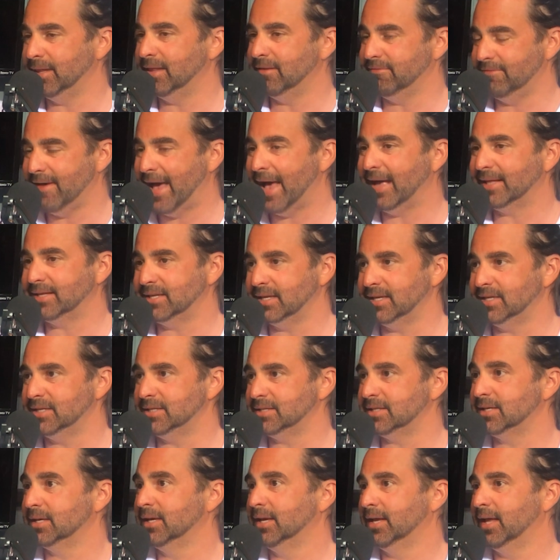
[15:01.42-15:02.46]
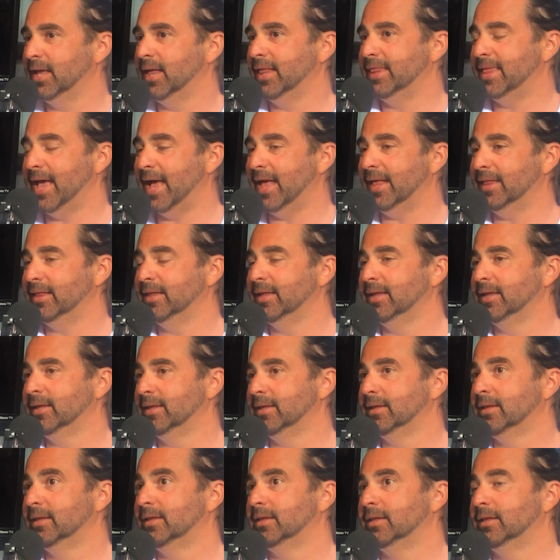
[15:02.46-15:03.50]
the fact is that
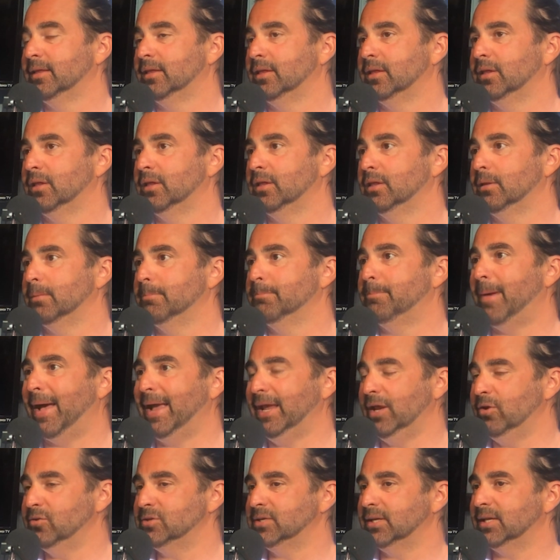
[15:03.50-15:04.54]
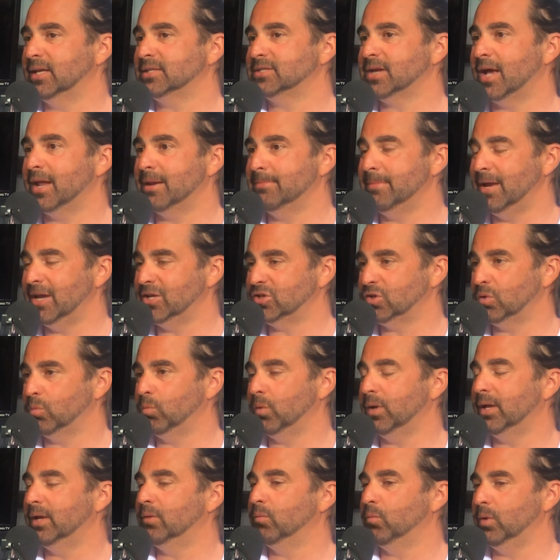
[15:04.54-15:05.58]
by using this
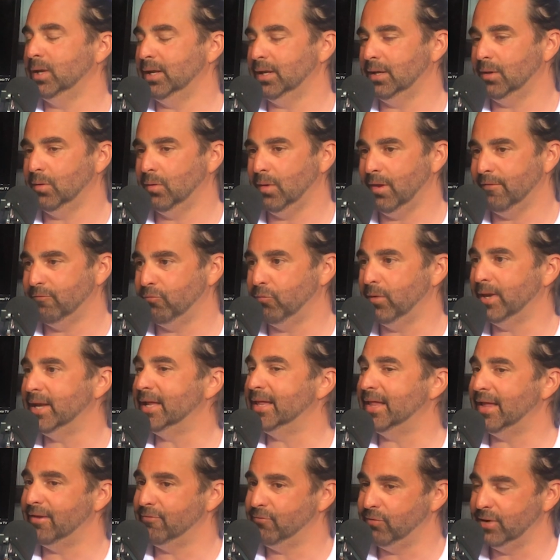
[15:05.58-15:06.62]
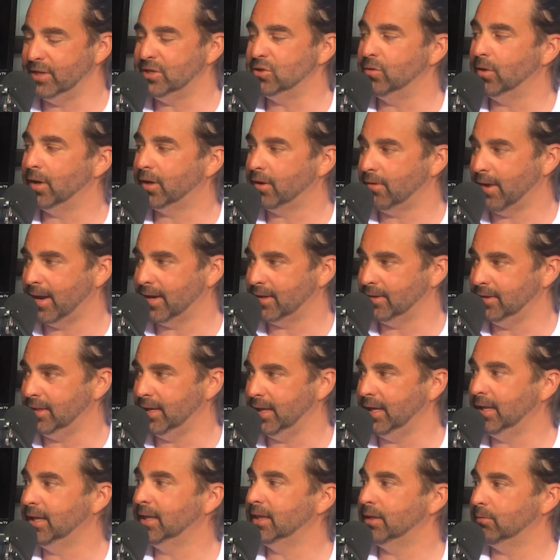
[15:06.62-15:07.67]
automation, if we do it
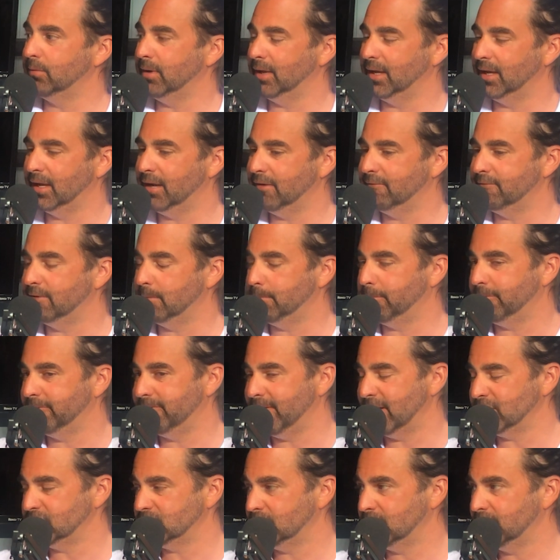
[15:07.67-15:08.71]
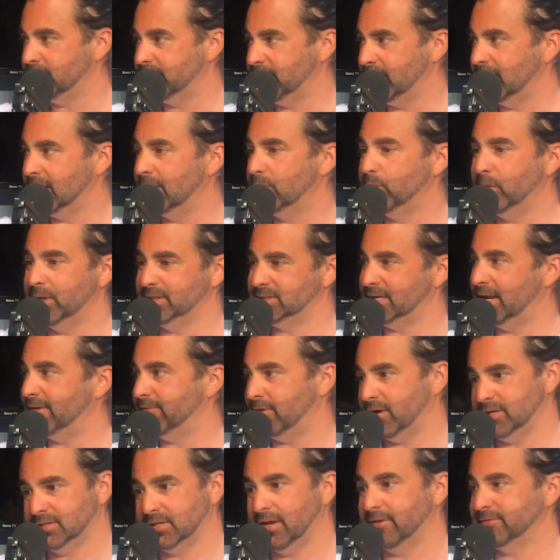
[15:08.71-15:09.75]
correctly, that we can give the professional feel, and we save
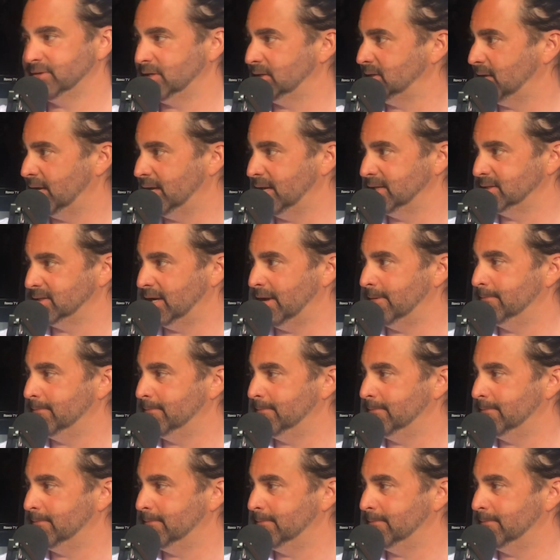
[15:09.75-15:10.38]
ourselves a ton of time.